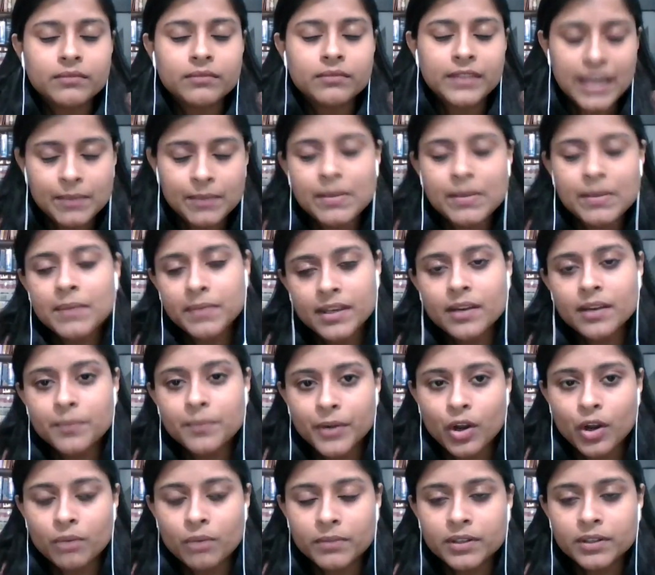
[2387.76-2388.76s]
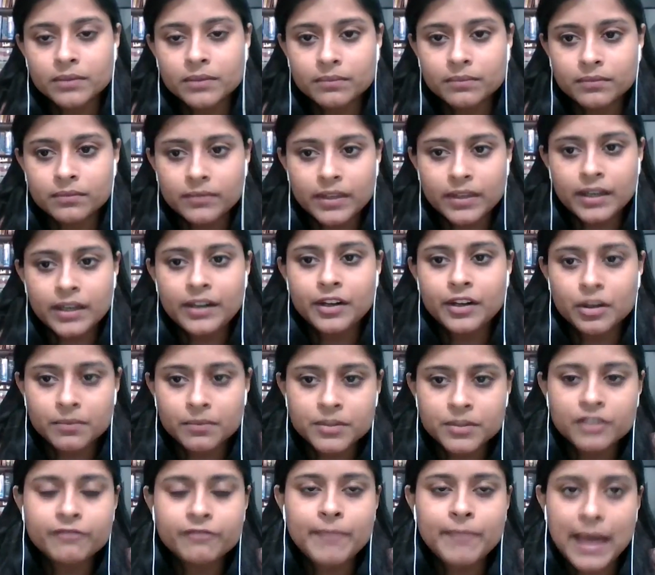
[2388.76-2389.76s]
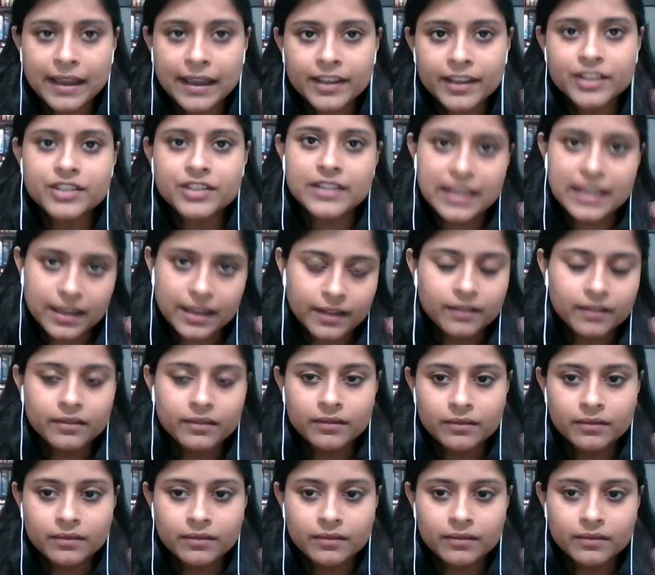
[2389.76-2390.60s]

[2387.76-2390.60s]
there may be a problem in terms of package there.